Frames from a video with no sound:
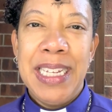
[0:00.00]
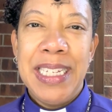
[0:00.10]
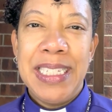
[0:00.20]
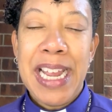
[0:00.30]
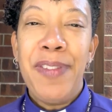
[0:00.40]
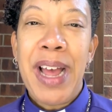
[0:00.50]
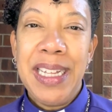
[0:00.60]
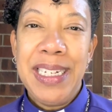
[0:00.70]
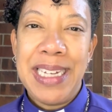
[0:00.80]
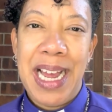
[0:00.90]
St.
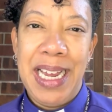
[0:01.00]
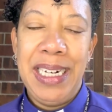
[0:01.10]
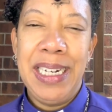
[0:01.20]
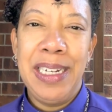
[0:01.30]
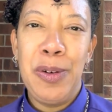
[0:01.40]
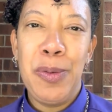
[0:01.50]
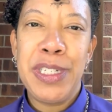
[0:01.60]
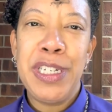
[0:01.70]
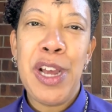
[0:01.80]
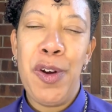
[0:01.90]
Valentine
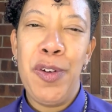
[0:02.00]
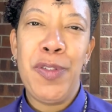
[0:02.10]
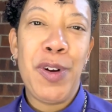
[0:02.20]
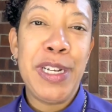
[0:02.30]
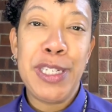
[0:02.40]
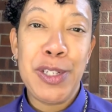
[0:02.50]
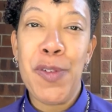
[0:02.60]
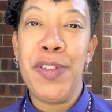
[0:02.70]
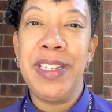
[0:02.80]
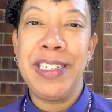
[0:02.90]
was known for his
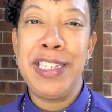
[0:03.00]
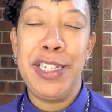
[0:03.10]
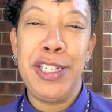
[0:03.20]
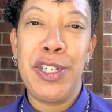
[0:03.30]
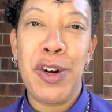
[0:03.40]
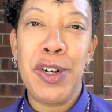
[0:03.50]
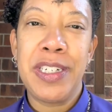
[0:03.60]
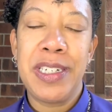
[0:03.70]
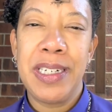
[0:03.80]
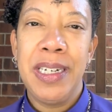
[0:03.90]
service to the
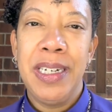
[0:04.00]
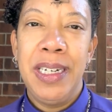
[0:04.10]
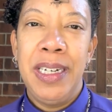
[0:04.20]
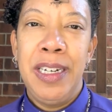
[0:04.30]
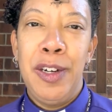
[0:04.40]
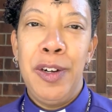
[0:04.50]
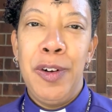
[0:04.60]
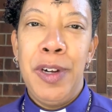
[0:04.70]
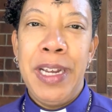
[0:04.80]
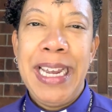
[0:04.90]
church.
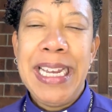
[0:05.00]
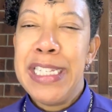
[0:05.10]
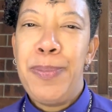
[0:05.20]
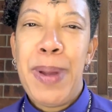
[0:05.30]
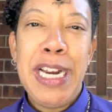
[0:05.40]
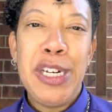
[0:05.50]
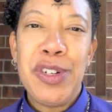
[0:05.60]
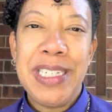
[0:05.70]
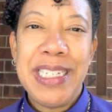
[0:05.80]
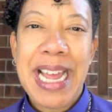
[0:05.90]
He is the
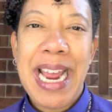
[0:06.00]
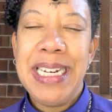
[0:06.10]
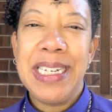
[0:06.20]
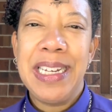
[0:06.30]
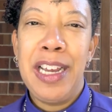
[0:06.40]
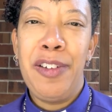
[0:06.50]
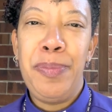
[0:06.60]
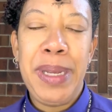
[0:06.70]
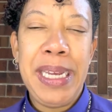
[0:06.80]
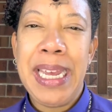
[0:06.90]
patron saint
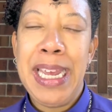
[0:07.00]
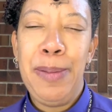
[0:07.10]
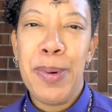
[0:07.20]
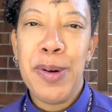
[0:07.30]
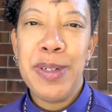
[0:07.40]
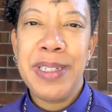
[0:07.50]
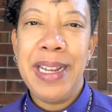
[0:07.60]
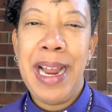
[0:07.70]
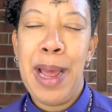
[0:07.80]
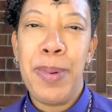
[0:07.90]
of beekeepers
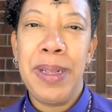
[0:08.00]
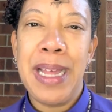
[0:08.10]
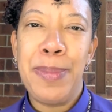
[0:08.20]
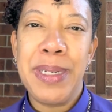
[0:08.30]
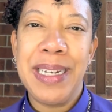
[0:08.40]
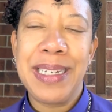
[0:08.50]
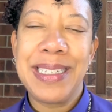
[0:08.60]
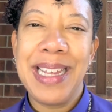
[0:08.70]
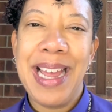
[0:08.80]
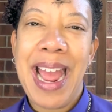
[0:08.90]
and
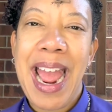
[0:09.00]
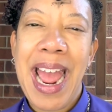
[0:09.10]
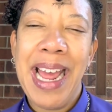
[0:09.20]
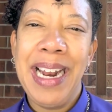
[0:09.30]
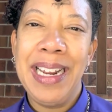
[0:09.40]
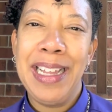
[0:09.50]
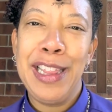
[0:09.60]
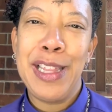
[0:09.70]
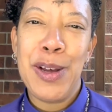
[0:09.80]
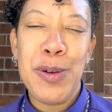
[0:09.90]
epileptics and
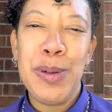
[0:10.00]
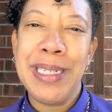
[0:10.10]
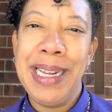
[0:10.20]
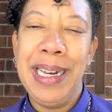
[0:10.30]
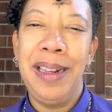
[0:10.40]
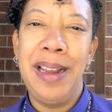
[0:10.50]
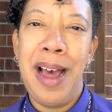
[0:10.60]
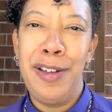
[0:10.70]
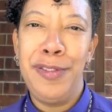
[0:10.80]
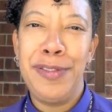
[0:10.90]
those in
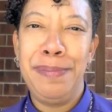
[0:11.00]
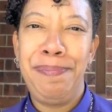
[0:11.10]
love.